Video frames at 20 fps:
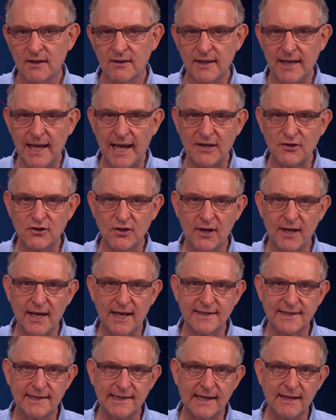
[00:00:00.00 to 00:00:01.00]
The
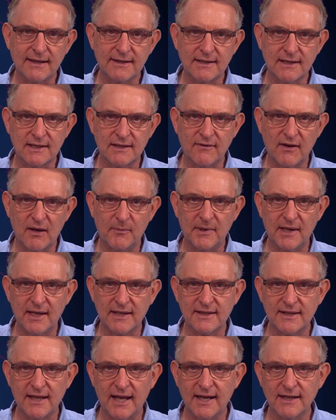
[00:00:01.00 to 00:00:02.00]
HIA's analysis of
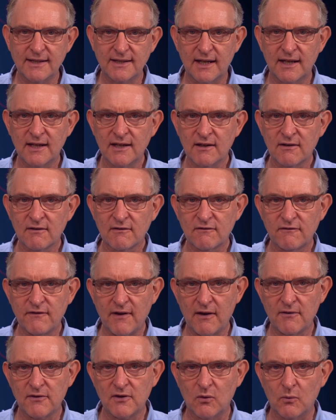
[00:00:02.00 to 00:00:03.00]
ABS data
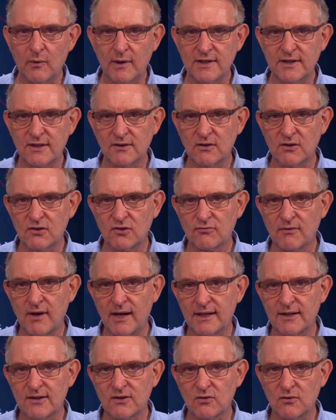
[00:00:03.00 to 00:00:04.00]
found that Western
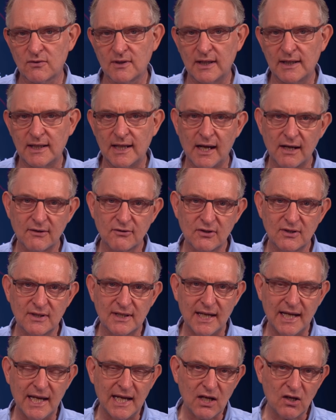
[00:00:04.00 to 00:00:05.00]
Australia saw the
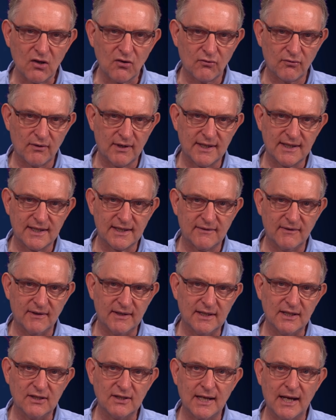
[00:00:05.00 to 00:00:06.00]
largest increase
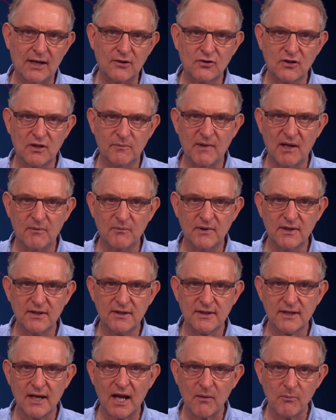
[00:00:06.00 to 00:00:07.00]
in detached
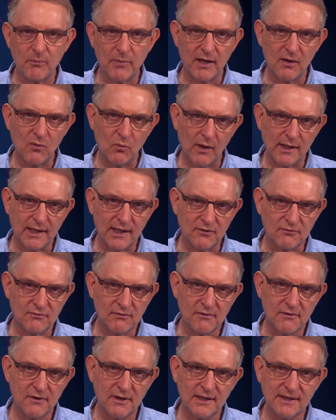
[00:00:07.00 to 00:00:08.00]
commitments, up by
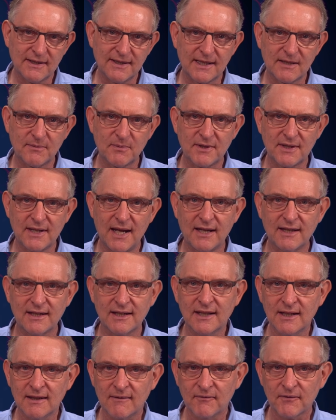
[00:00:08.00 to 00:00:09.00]

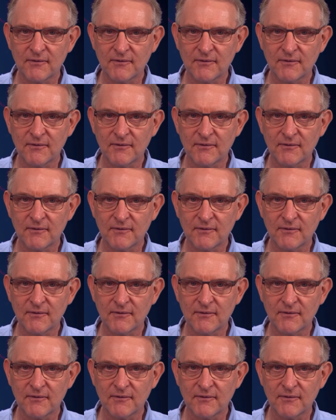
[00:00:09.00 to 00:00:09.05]
136%